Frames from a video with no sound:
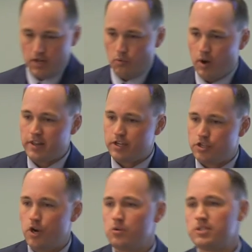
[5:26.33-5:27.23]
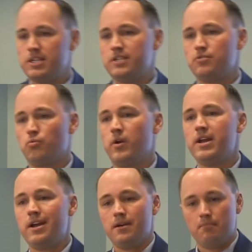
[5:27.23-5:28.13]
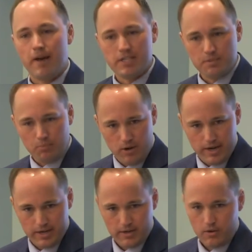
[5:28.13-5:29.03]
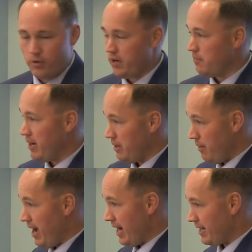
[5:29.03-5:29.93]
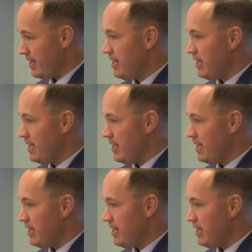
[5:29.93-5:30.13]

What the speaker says: One of the jokes is, ring by spring, or your money back.